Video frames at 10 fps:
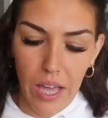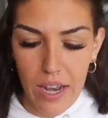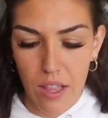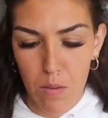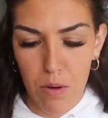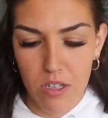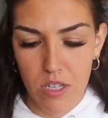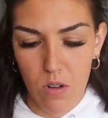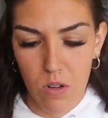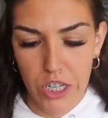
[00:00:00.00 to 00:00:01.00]
Okay, another
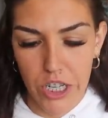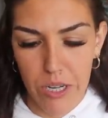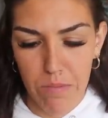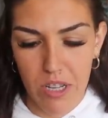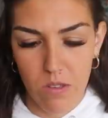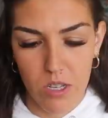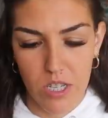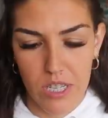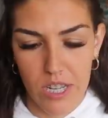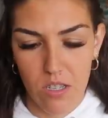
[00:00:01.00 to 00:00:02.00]
personal question. Might as well
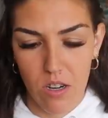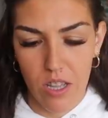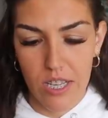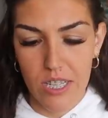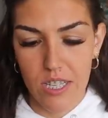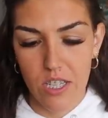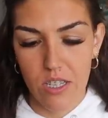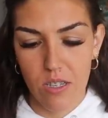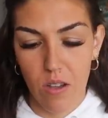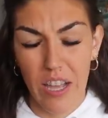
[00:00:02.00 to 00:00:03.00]
just answer all these.
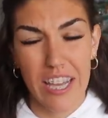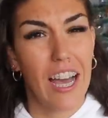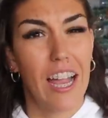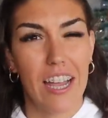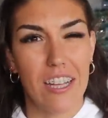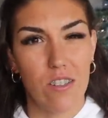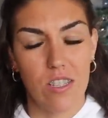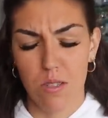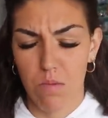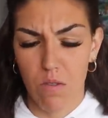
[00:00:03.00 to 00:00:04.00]
Oh, I kind of answered
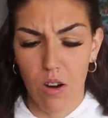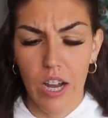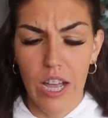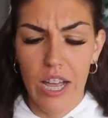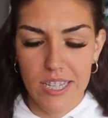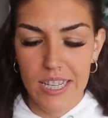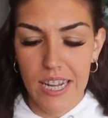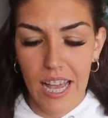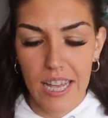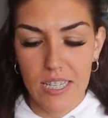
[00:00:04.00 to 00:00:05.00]
this before.
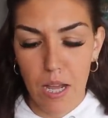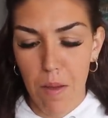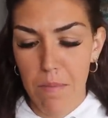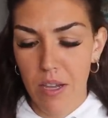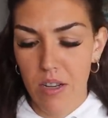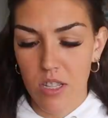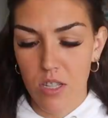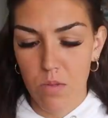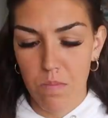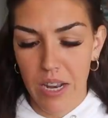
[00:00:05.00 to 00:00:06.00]
Justine asked, I might be out of the
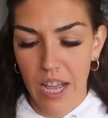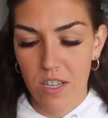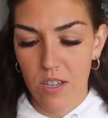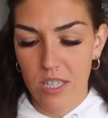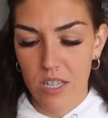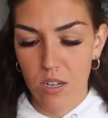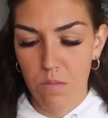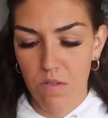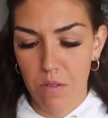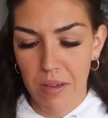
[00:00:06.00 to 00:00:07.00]
loop, but had you considered
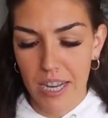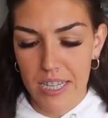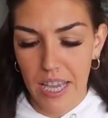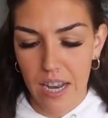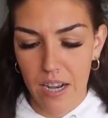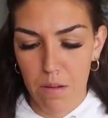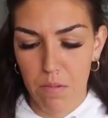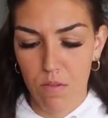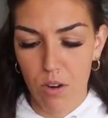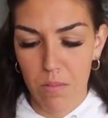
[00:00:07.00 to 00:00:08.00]
moving back to Canada
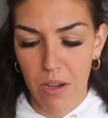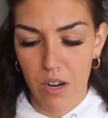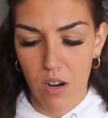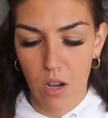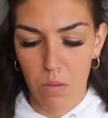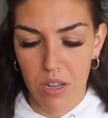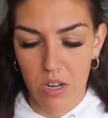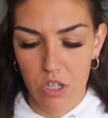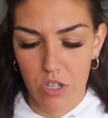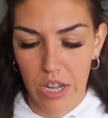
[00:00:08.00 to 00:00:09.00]
before you bought your home in
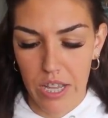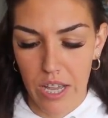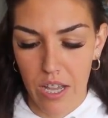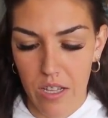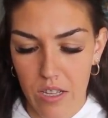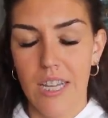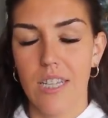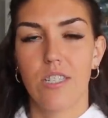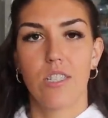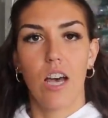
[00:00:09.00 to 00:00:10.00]
Australia?
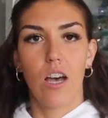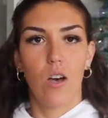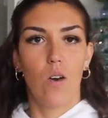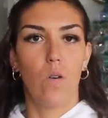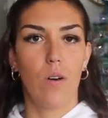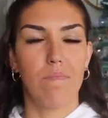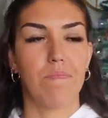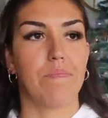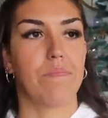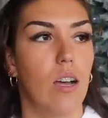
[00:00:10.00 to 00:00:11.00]
So
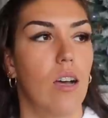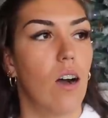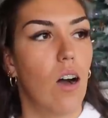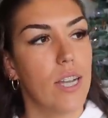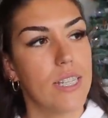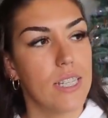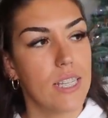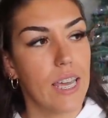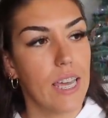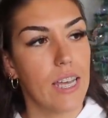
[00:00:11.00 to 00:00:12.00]

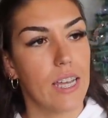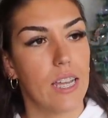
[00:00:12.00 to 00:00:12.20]
honestly,